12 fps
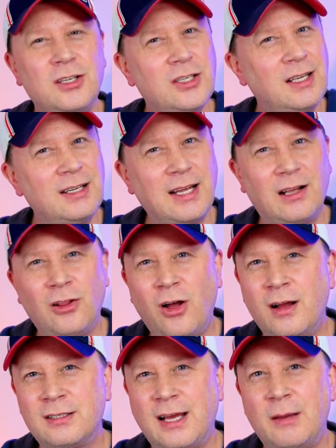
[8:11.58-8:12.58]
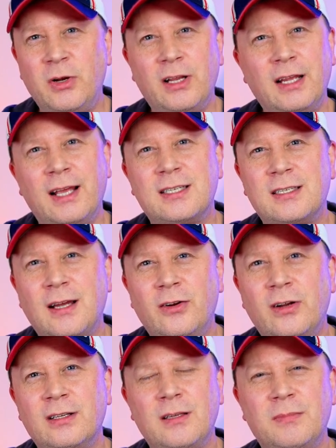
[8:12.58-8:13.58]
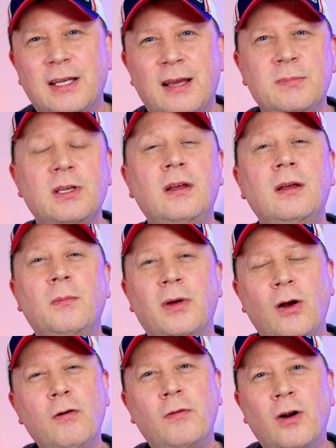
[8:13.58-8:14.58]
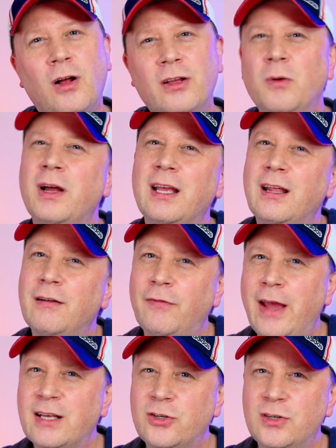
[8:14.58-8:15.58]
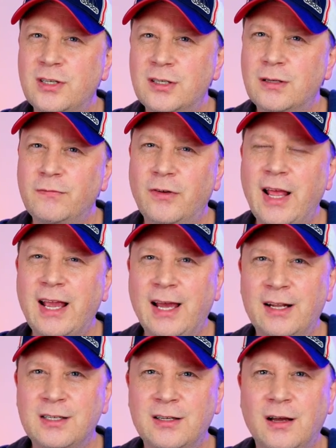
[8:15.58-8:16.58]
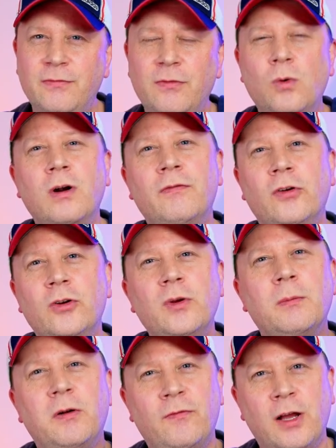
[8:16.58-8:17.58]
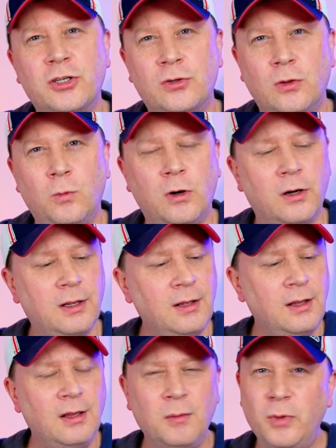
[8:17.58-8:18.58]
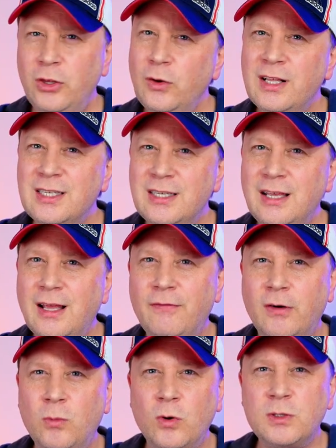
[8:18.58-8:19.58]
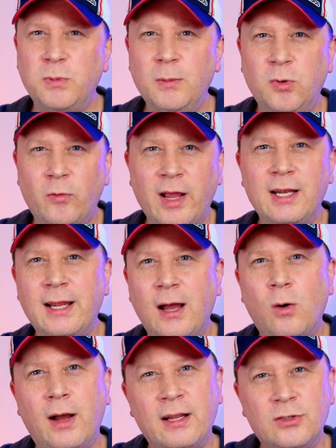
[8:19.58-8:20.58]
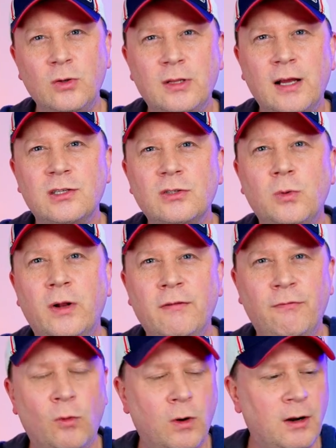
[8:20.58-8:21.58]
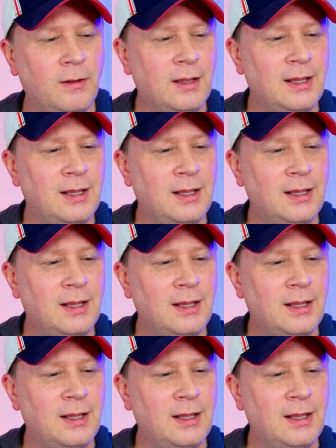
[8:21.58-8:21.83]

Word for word: it's just going to take a long time or you're going to get stuttering sometimes. But overall, you want to get a faster system for that kind of stuff or if you're doing professional work. But you can see that for most people right now on 2024,